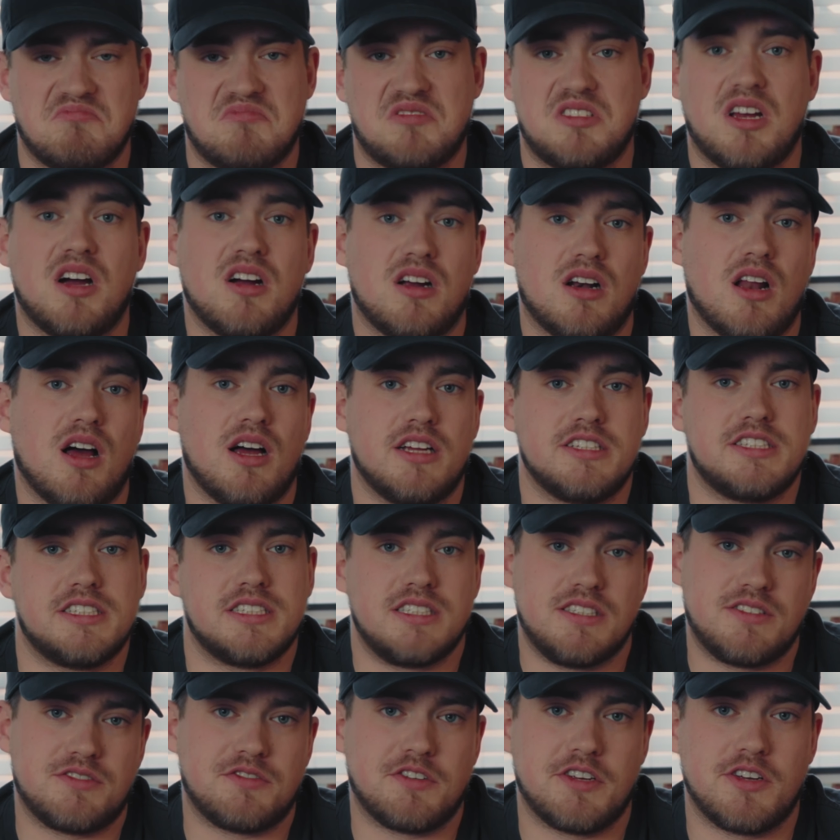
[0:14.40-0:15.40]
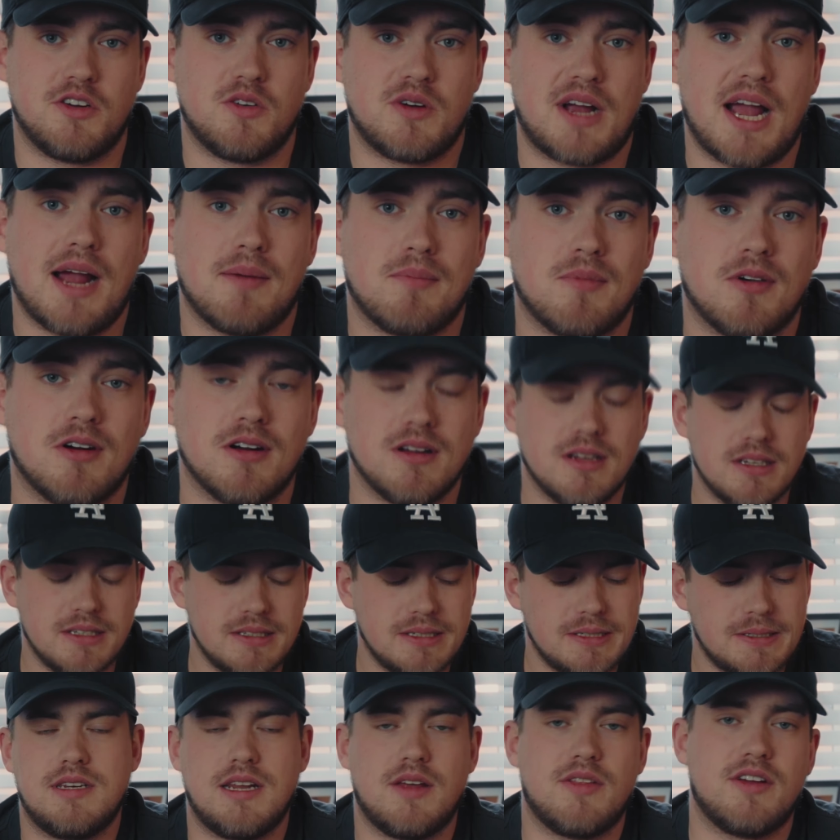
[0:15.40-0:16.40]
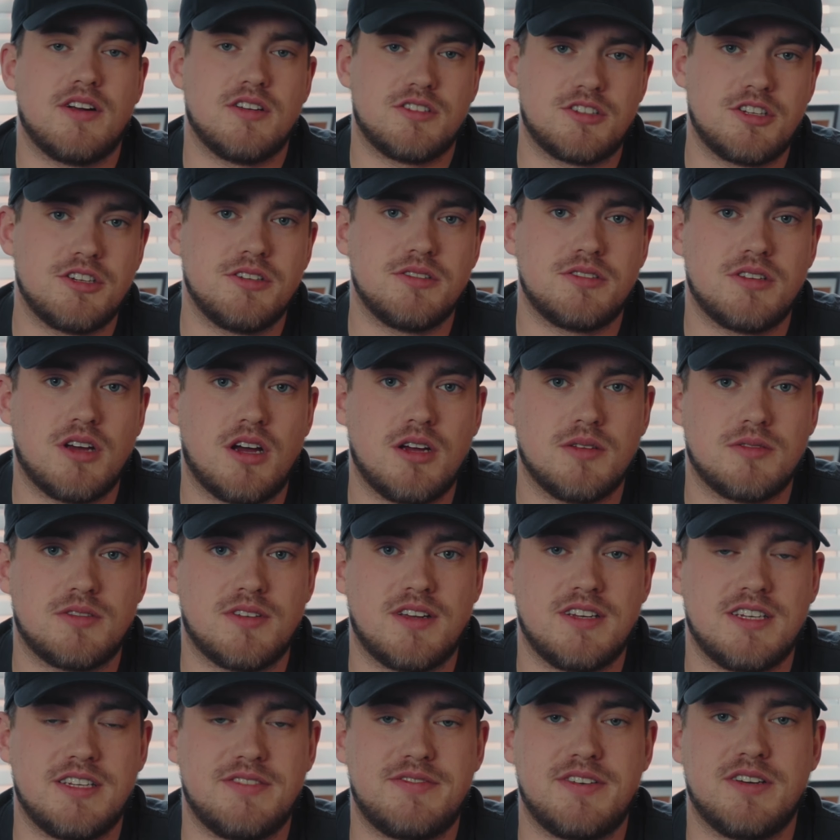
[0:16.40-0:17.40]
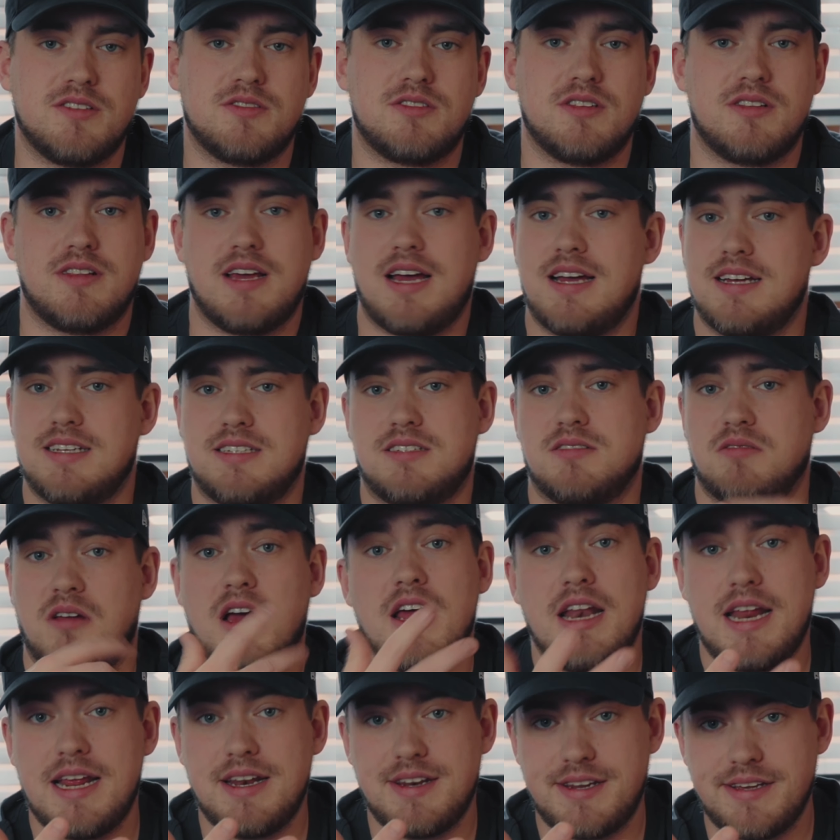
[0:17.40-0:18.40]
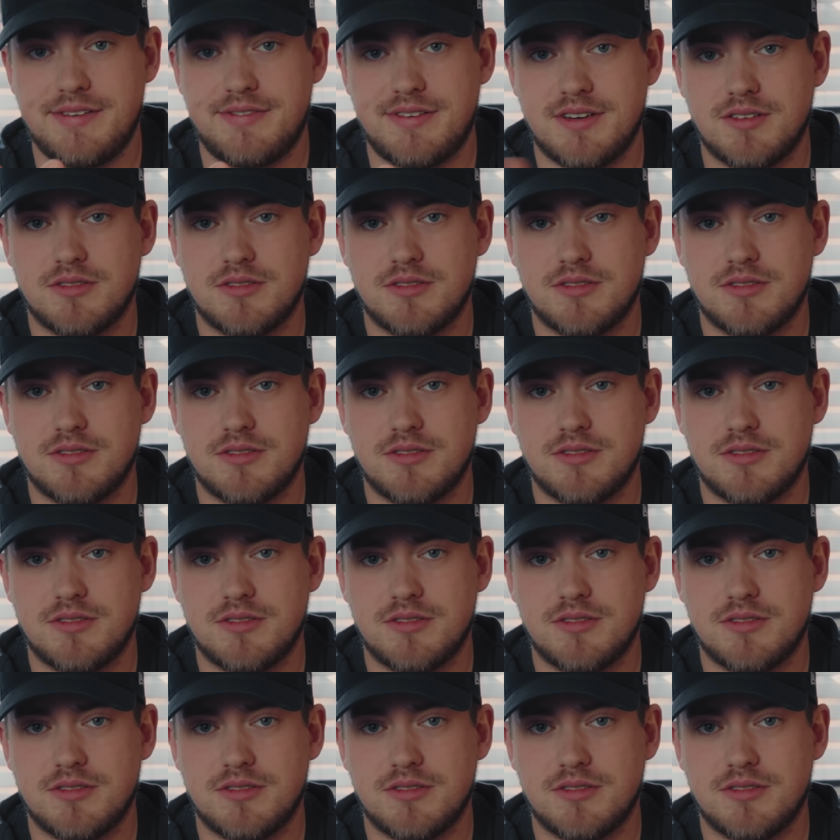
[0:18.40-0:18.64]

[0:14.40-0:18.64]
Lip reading: sunglasses for your camera. Now there are two types of ND filter. That is an ND